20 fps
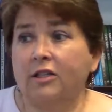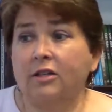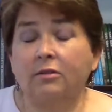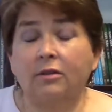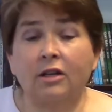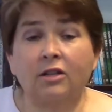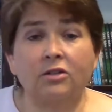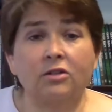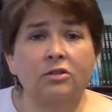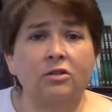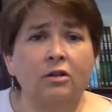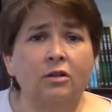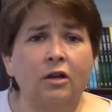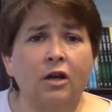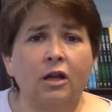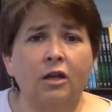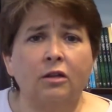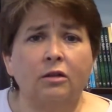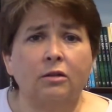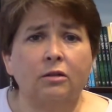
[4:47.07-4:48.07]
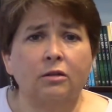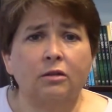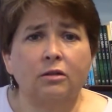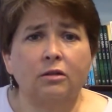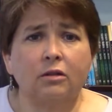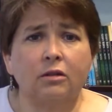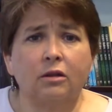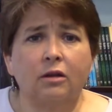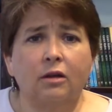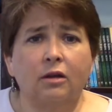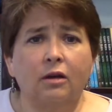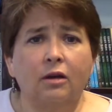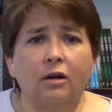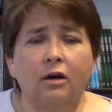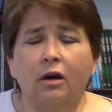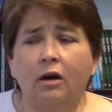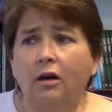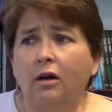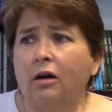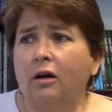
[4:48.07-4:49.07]
He wrestles all night,
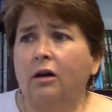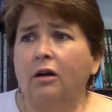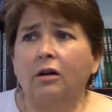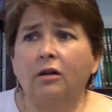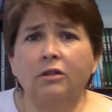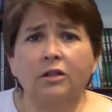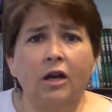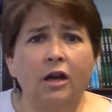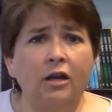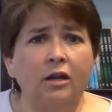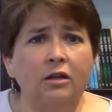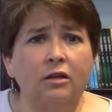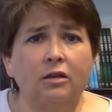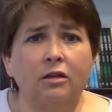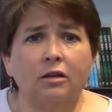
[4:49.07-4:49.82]
all night.